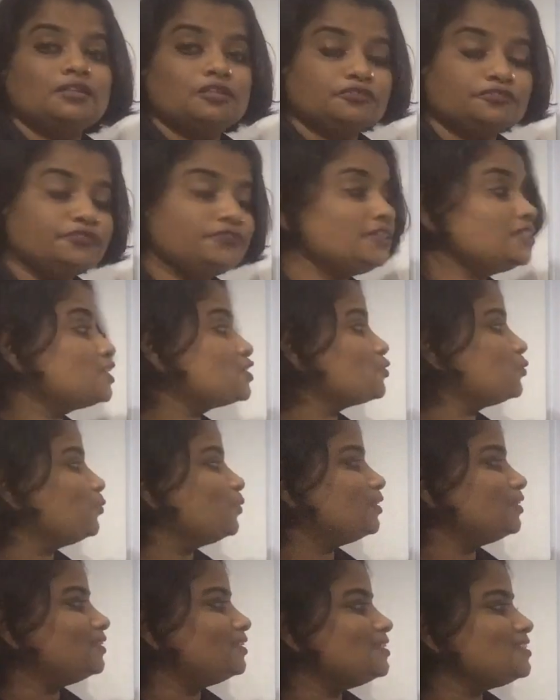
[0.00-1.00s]
The first
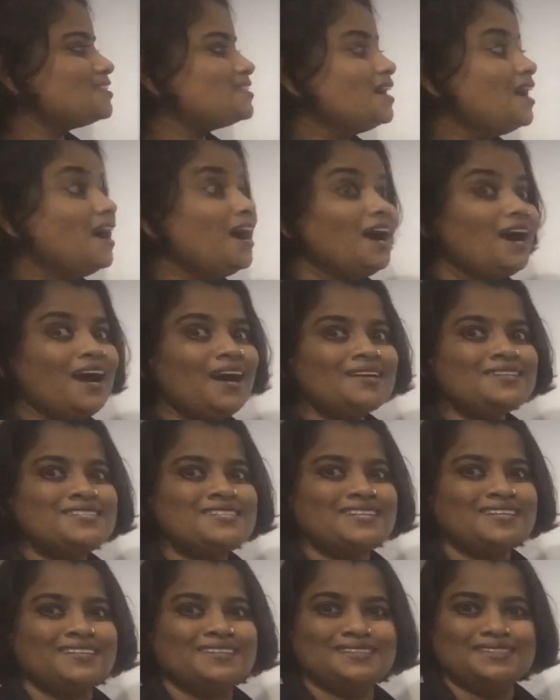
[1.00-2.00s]
one is
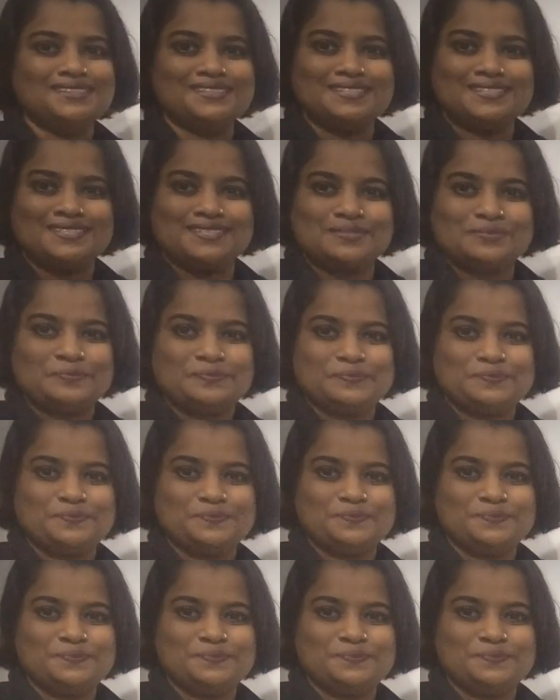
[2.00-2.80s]
articles.